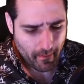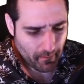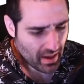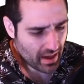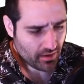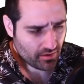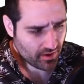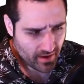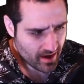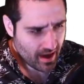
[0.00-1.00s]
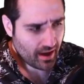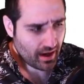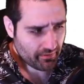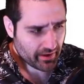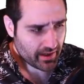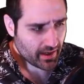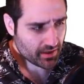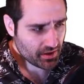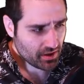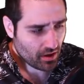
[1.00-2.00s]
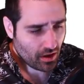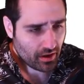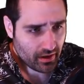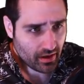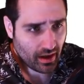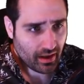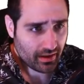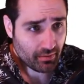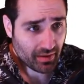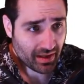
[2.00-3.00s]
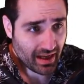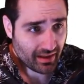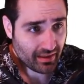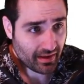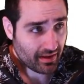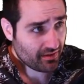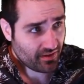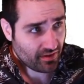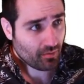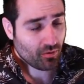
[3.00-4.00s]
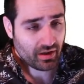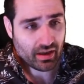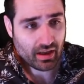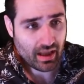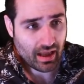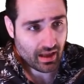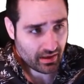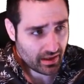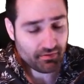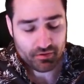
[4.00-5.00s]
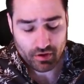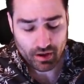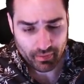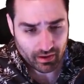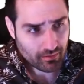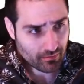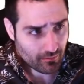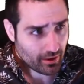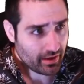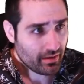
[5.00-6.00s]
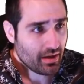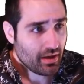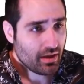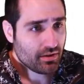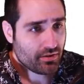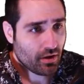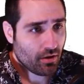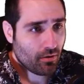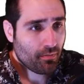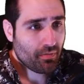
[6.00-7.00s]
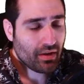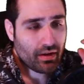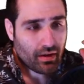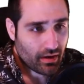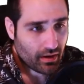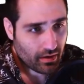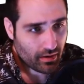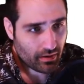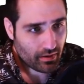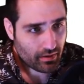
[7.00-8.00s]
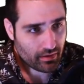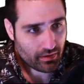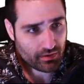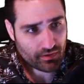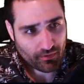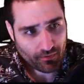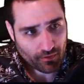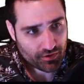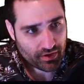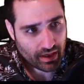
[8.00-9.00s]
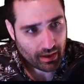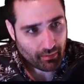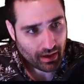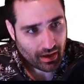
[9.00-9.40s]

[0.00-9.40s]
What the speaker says: Better to not have the connection at all and not let them connect than someone eavesdropping, right? So this is the first step.